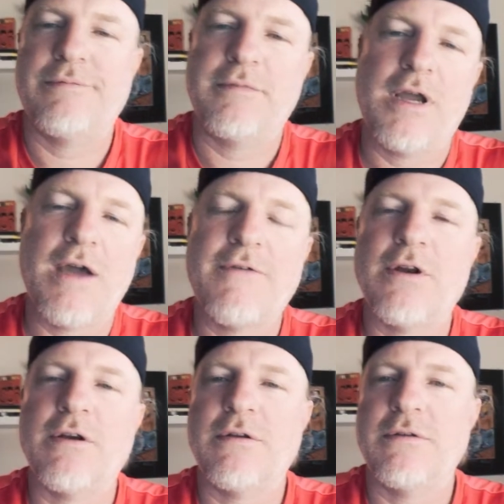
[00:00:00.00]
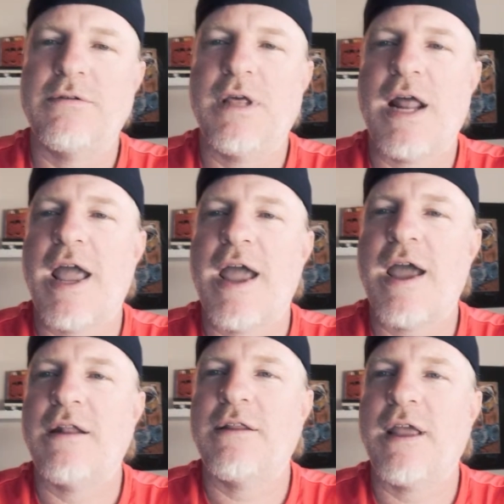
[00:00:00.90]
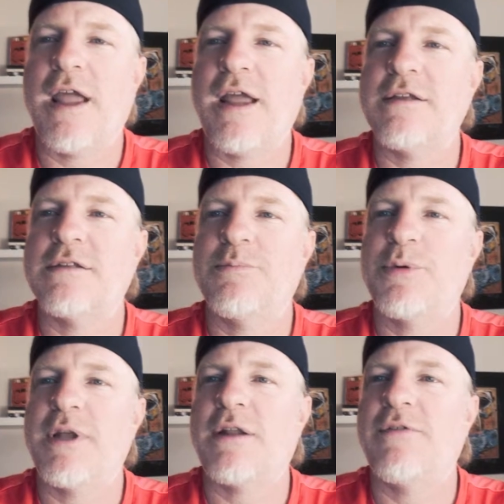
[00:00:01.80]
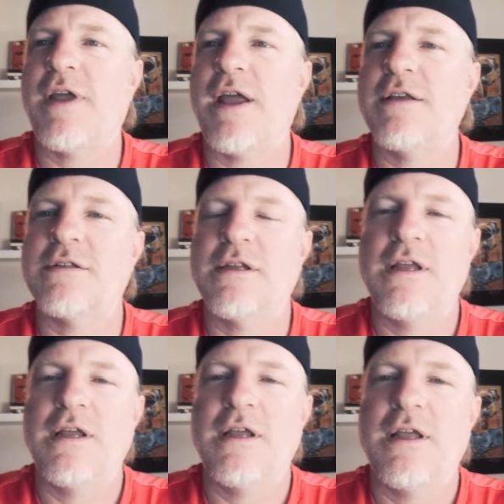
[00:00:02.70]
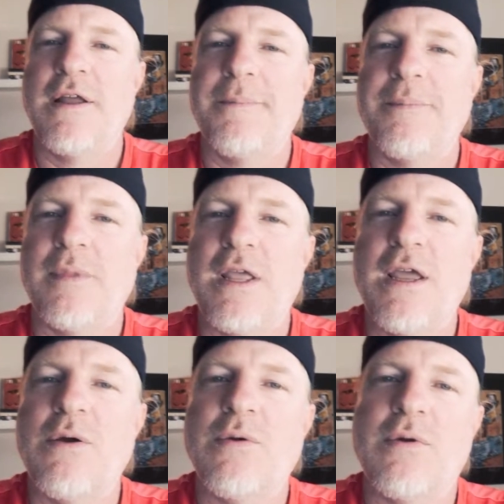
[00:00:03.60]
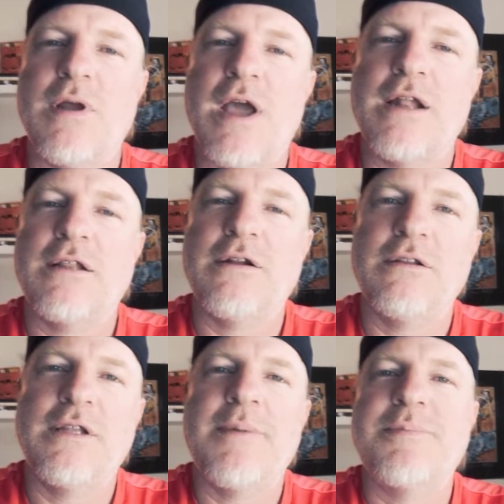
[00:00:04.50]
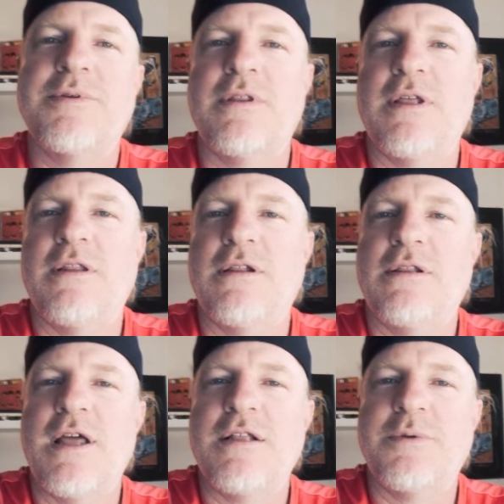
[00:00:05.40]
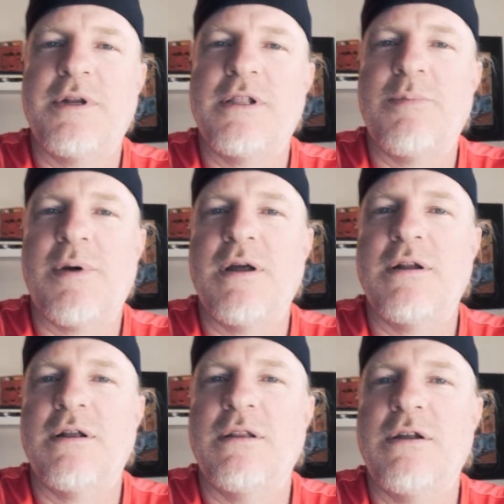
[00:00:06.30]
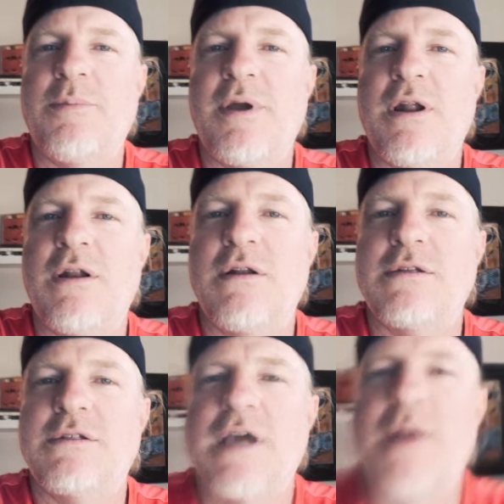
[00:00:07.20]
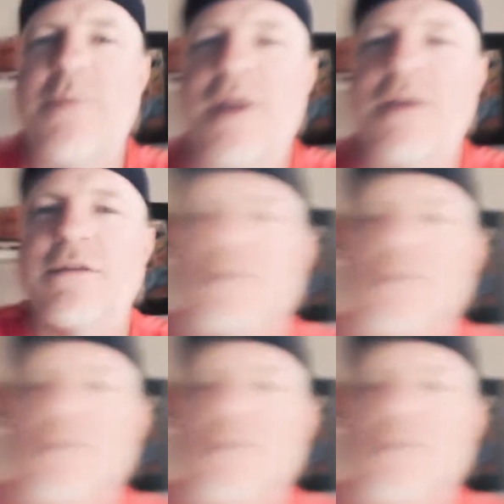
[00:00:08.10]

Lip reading: cover that I had, the case, the protective case, it had a little lip, so then the lens would clip on a little bit sideways